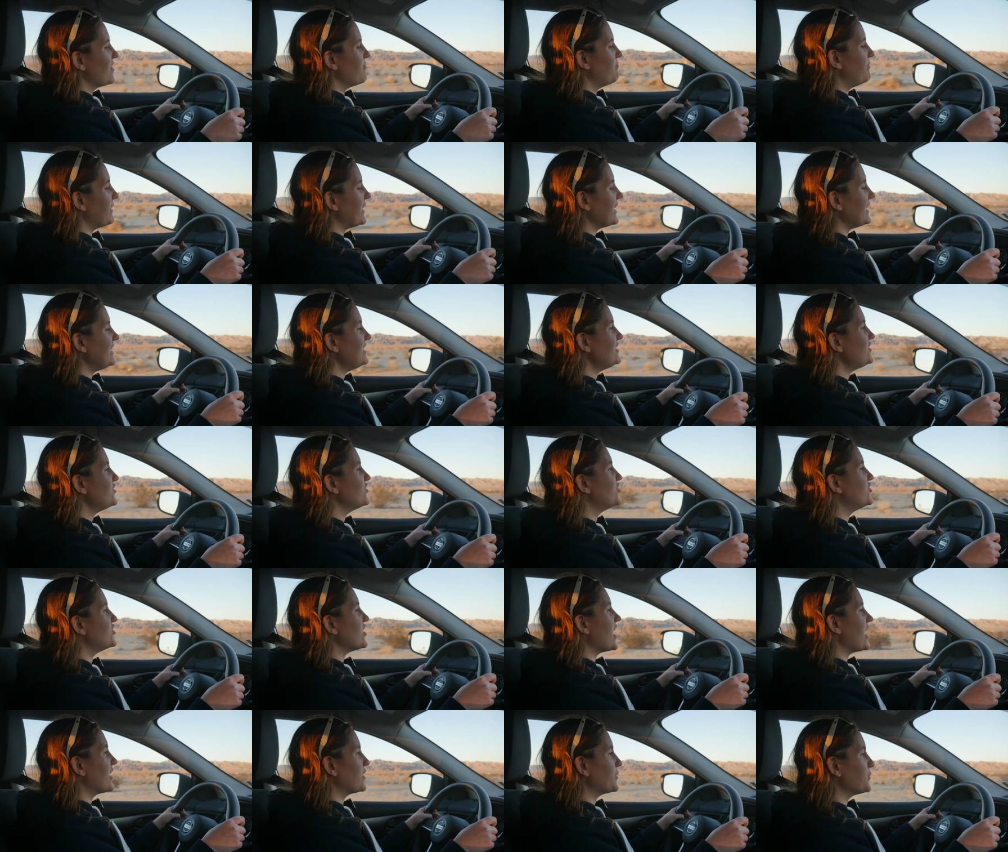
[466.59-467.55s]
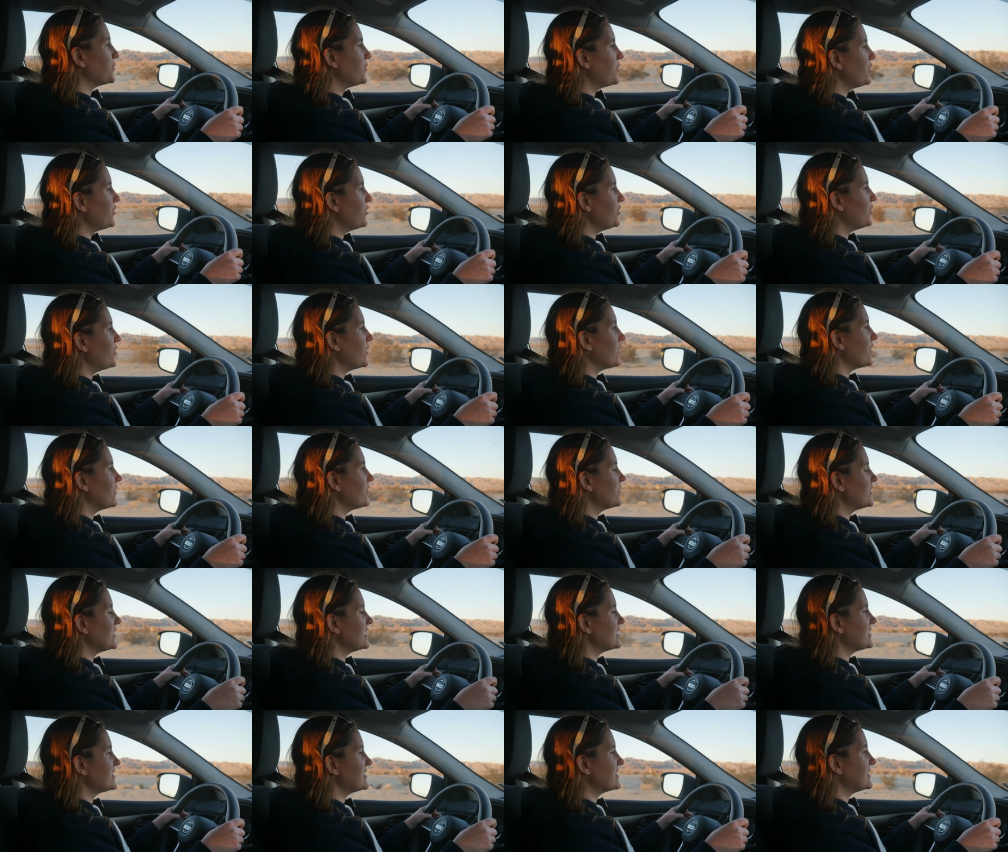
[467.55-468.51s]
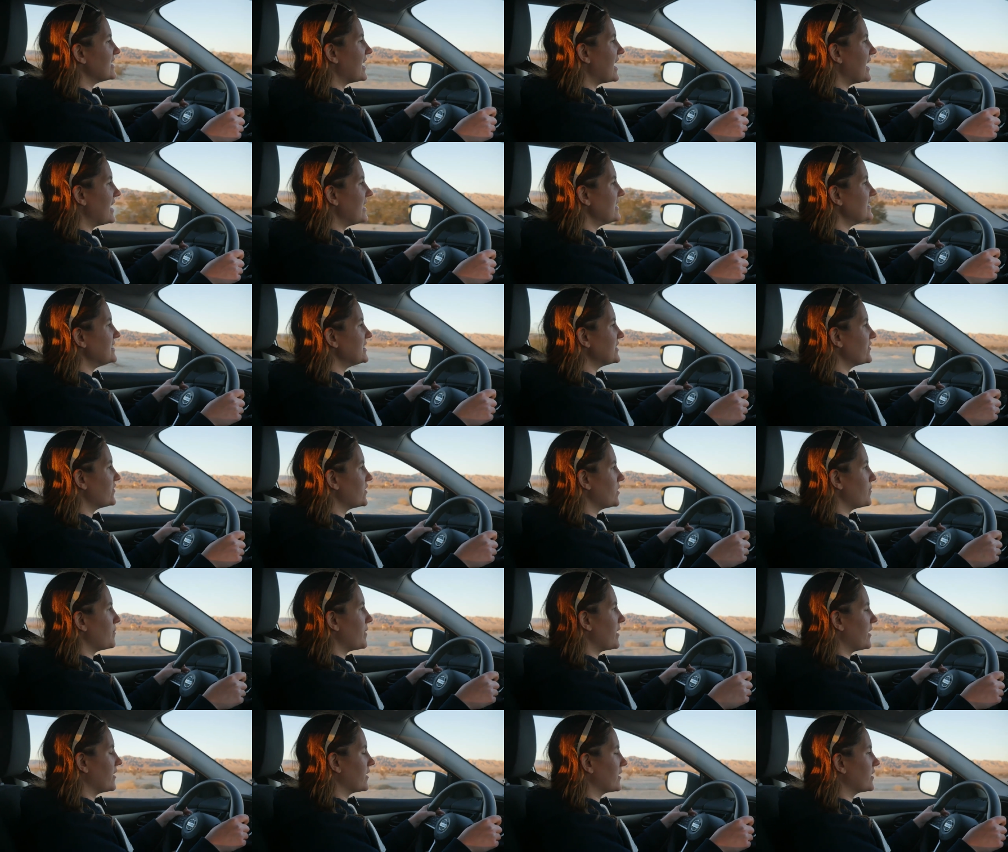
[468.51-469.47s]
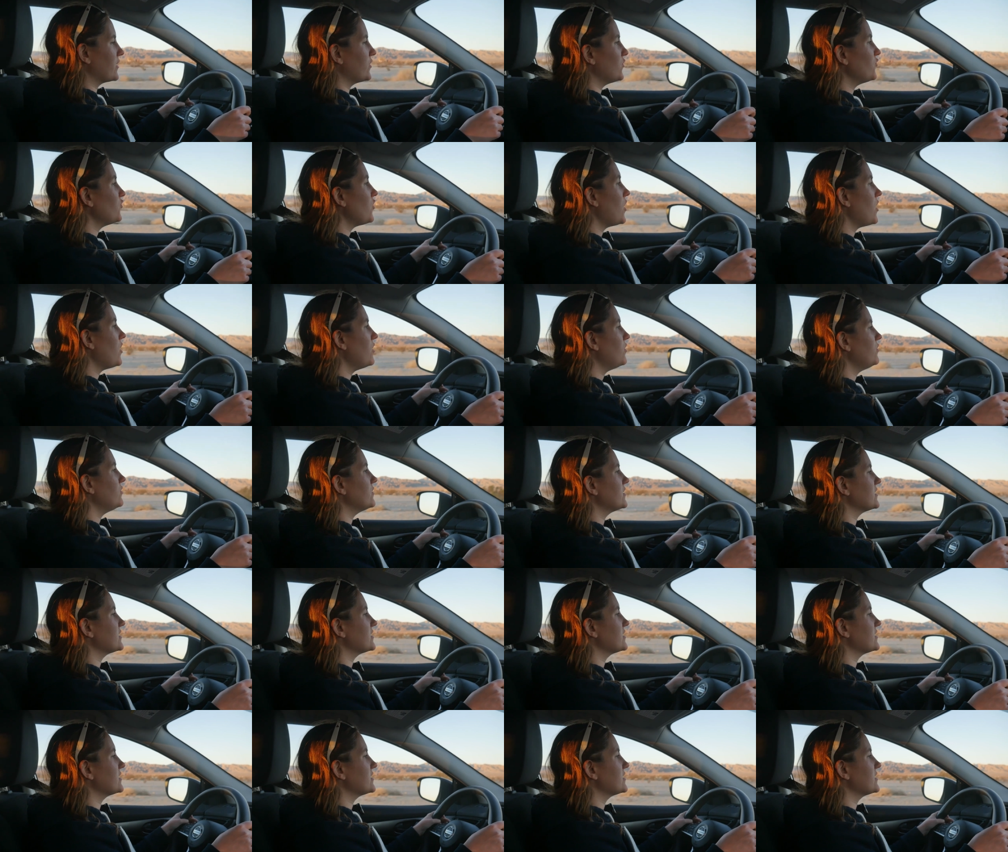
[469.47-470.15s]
But in general, the size of an American road,